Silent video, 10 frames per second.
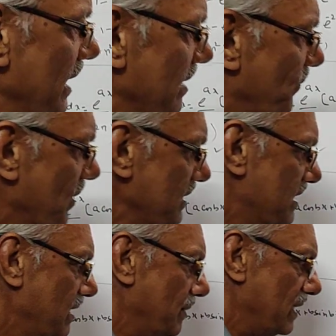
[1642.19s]
In the
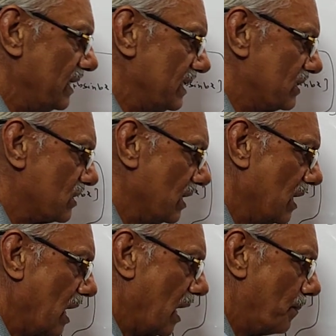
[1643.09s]
first limit, it is
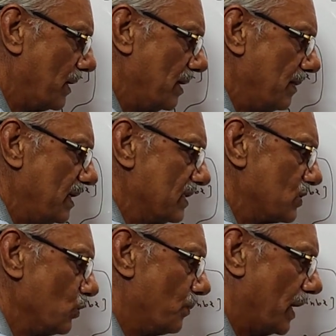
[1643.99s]
the upper limit
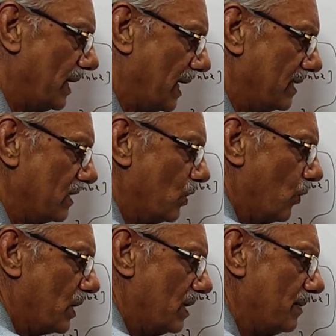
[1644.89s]
is 2 pi and the
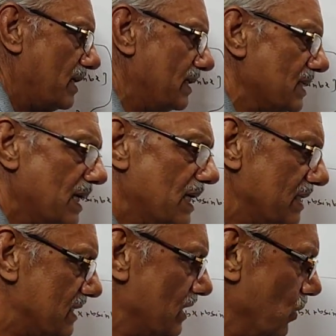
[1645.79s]
lower limit is
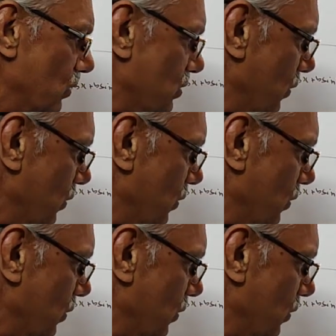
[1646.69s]
0.